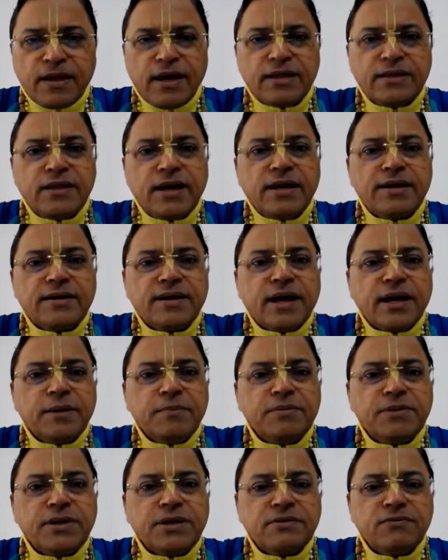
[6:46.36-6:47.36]
At that
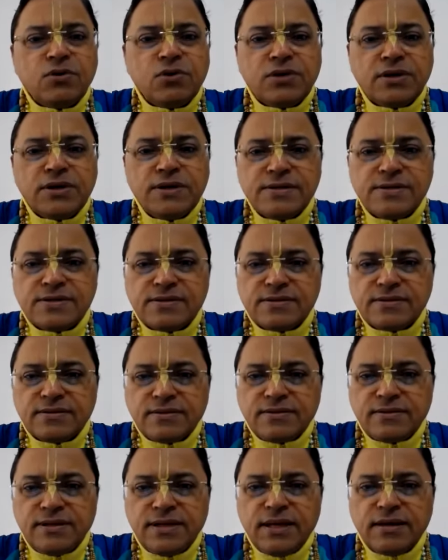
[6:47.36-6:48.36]
time, the devotees
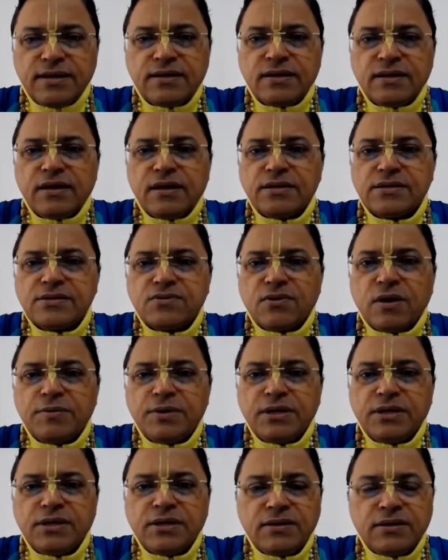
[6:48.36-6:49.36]
like Giriraj
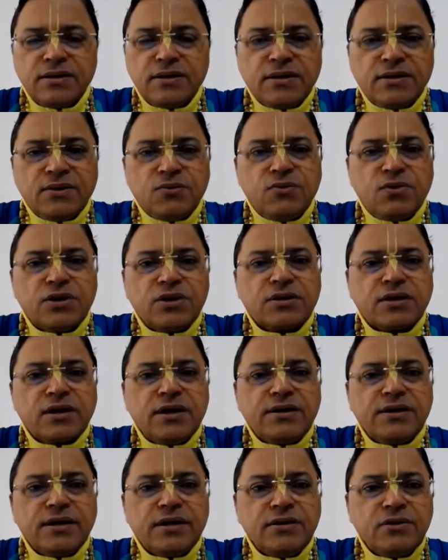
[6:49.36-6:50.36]
Swami, were
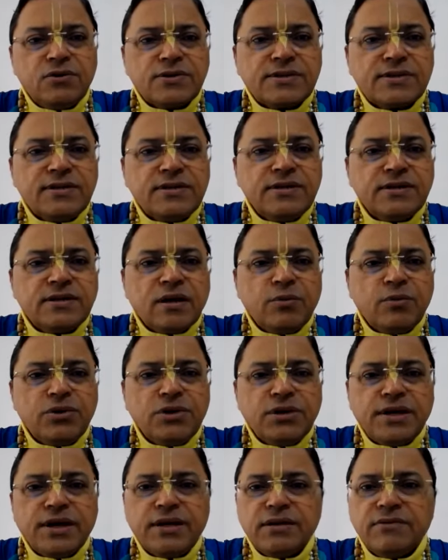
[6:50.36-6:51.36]
continuously
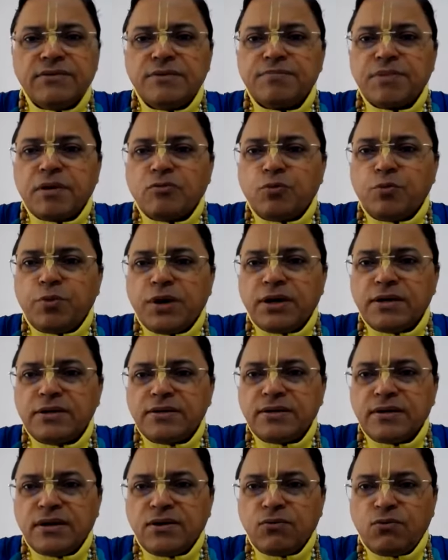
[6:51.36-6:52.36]
communicating with
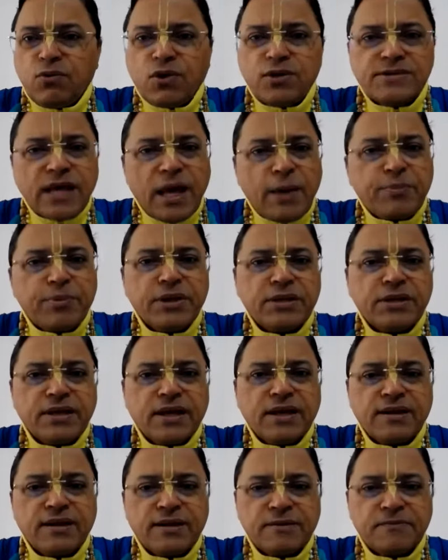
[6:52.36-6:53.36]
Prabhupada of what's happening
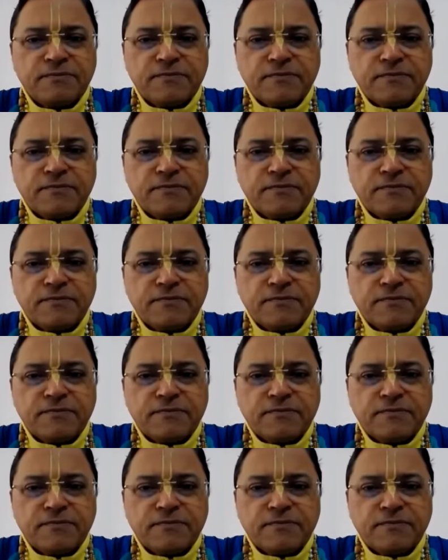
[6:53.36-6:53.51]
there.